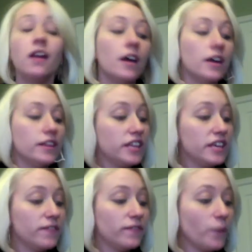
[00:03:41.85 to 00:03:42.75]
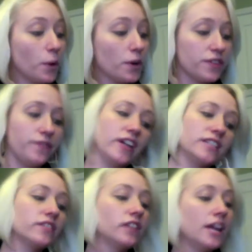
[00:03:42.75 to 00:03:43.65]
The fourth effect
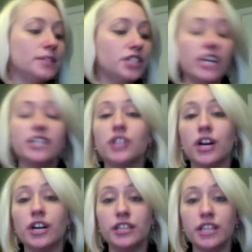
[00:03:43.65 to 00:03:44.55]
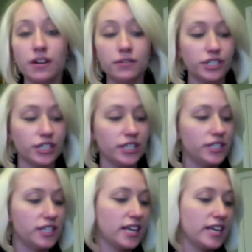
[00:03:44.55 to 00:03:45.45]
of climate change on the
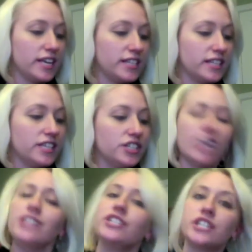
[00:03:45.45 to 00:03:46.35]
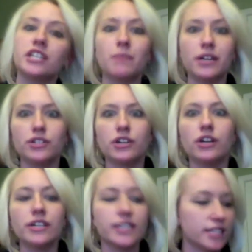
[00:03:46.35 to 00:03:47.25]
oceans is the changes in the major
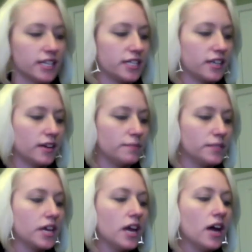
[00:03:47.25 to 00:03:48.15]
current systems.